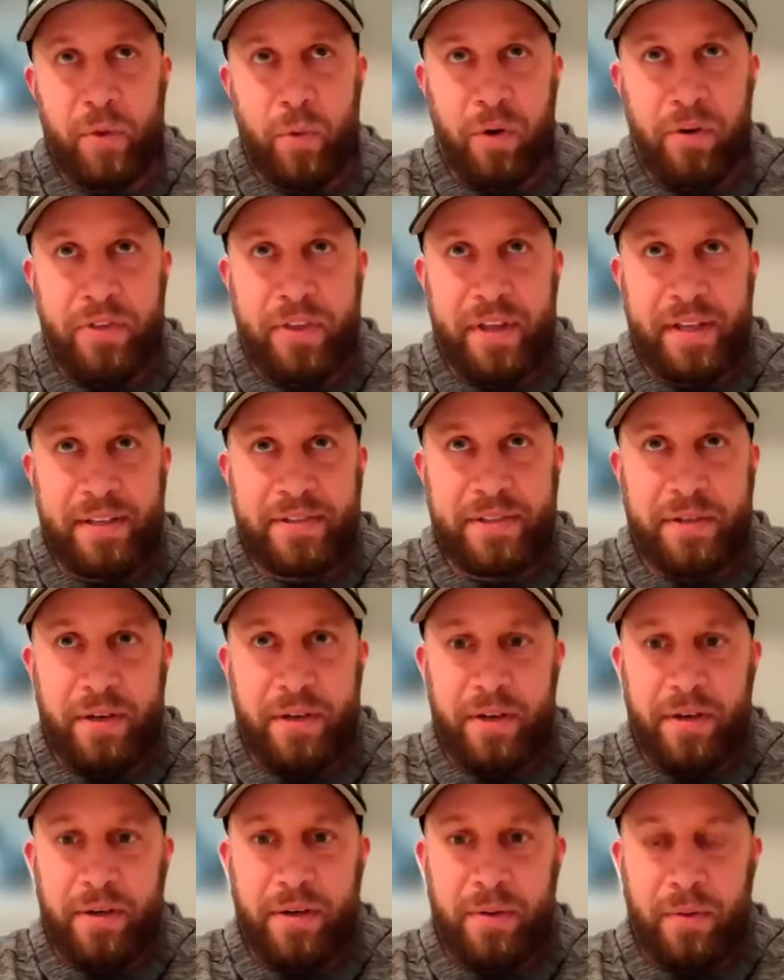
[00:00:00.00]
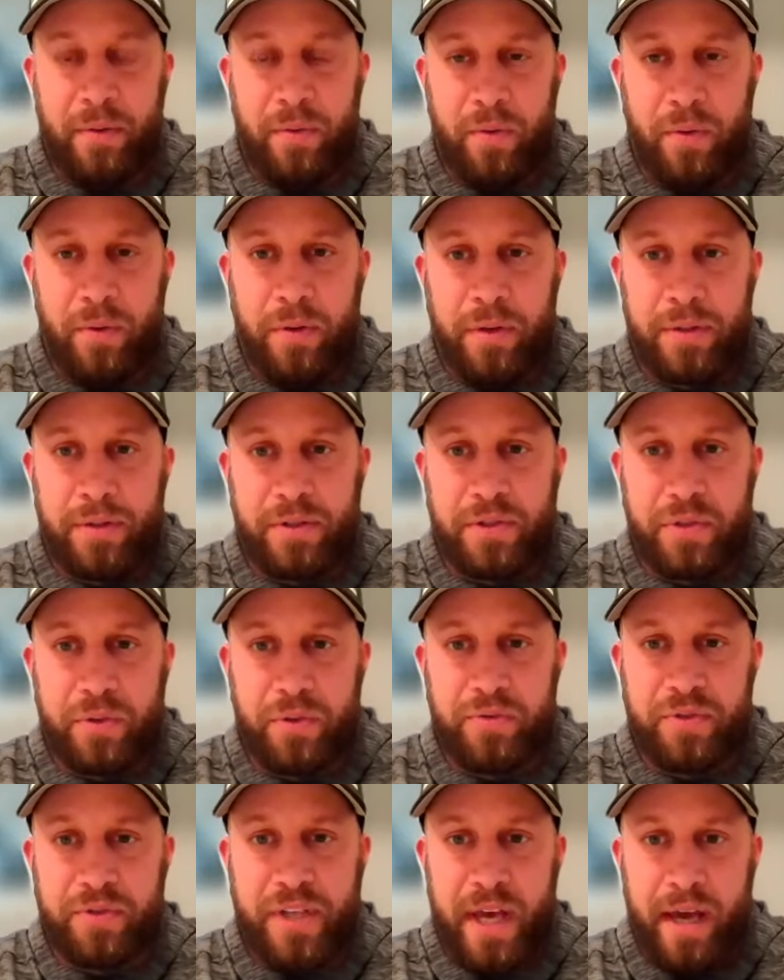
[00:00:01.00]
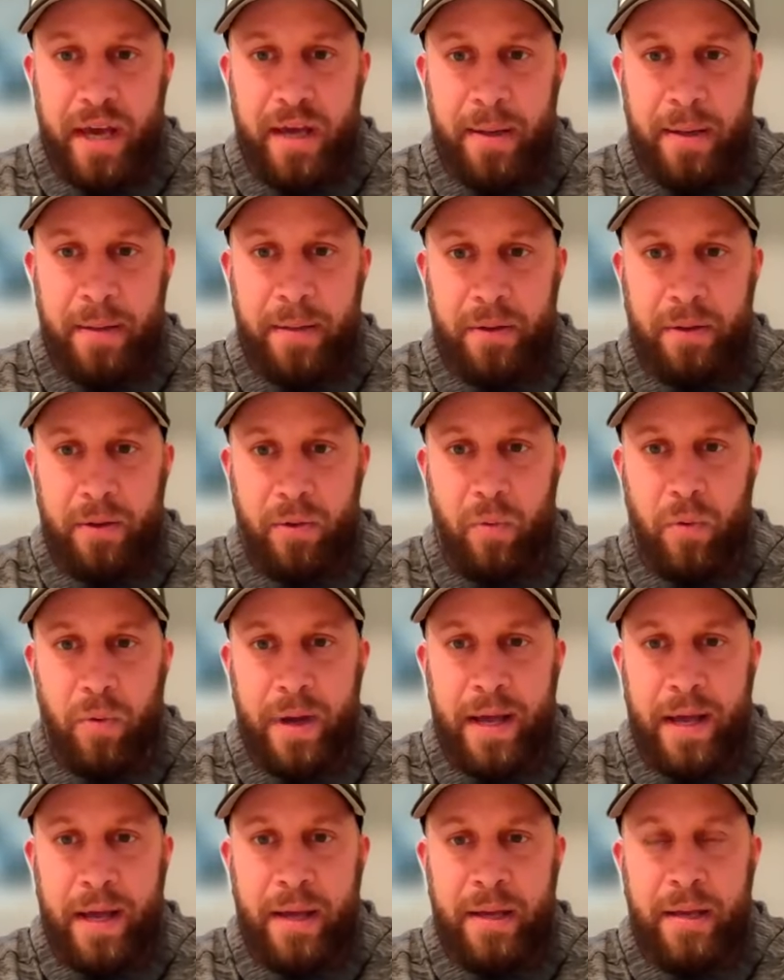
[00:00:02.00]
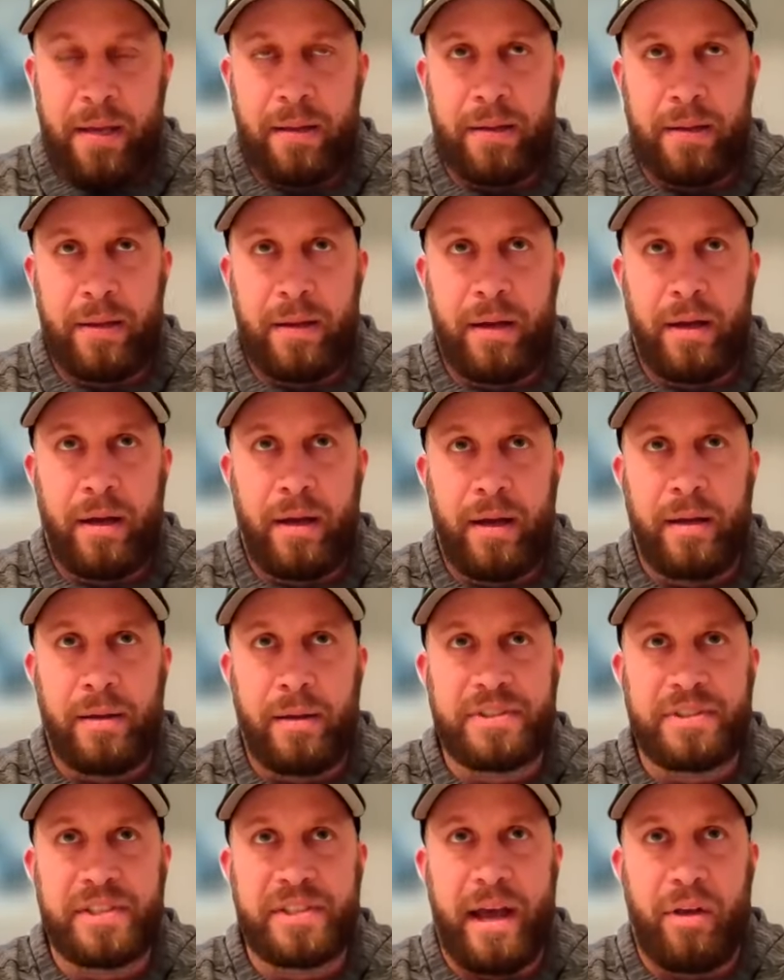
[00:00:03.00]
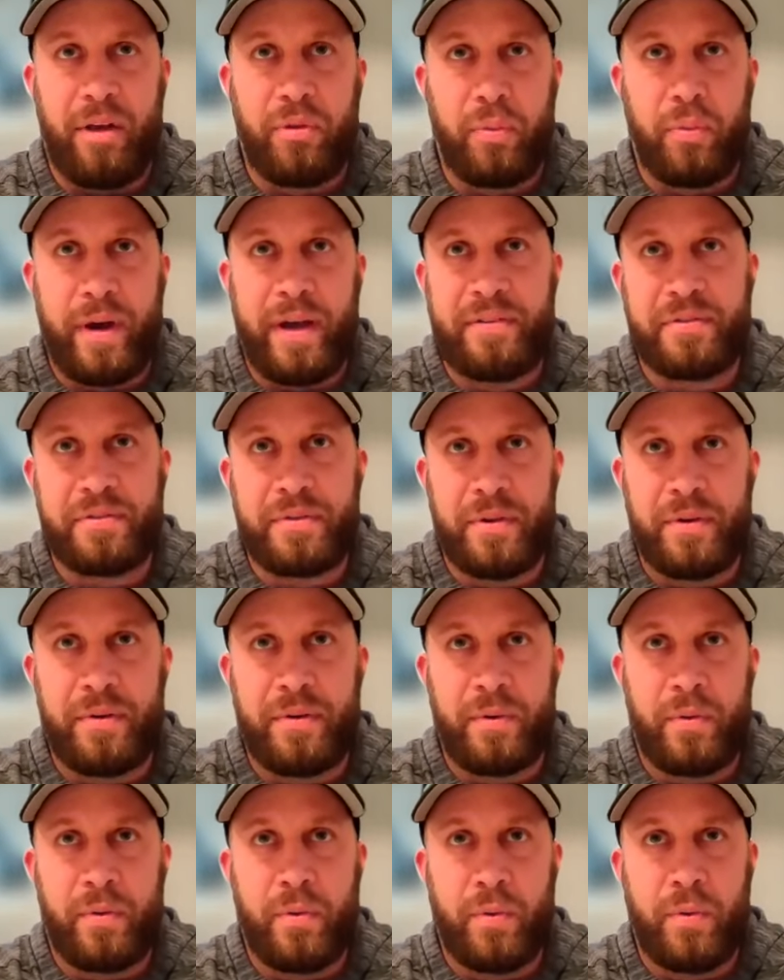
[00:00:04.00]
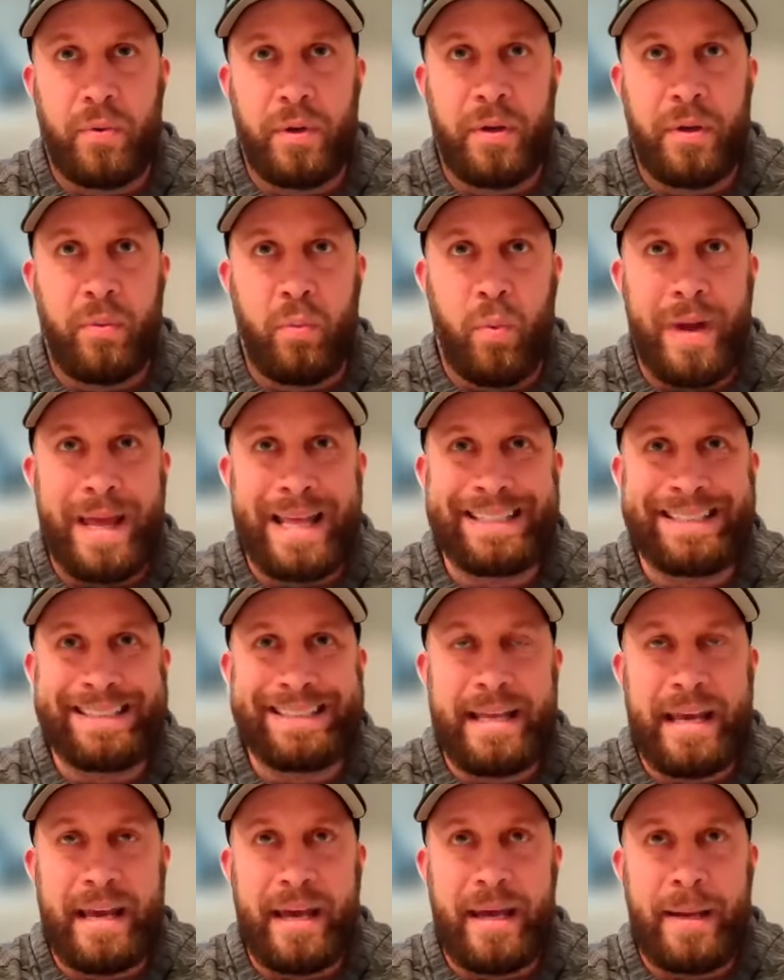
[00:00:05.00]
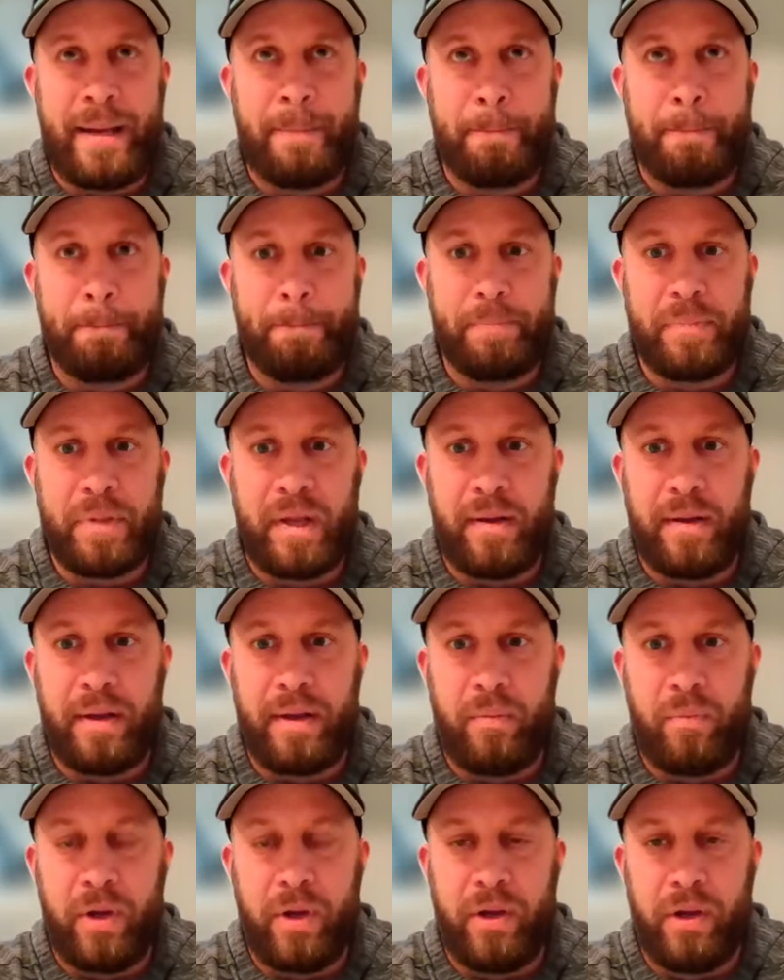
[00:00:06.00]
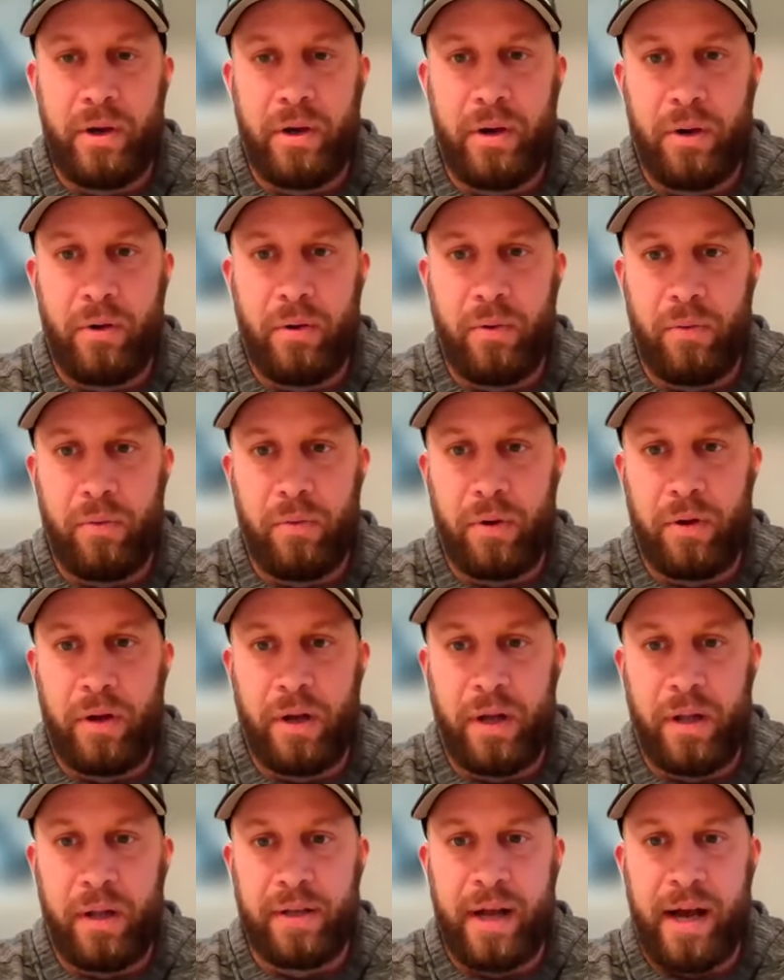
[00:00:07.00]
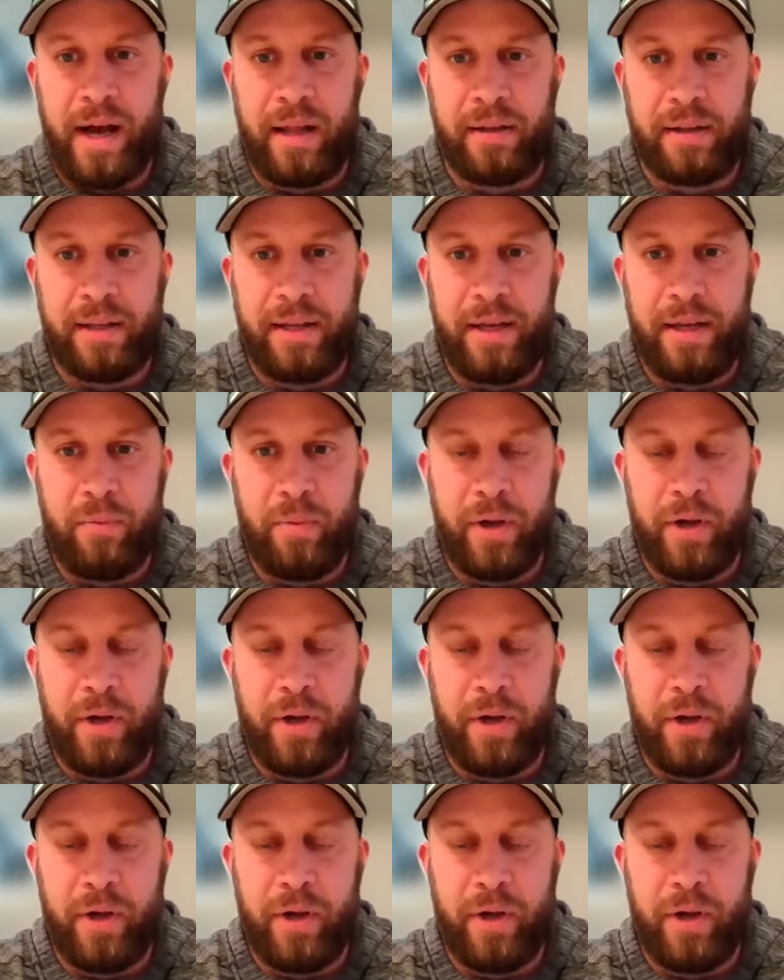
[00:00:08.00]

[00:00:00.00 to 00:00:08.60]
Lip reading: Northeastern on Tuesday away, Southwestern on Wednesday, and then we go non-league.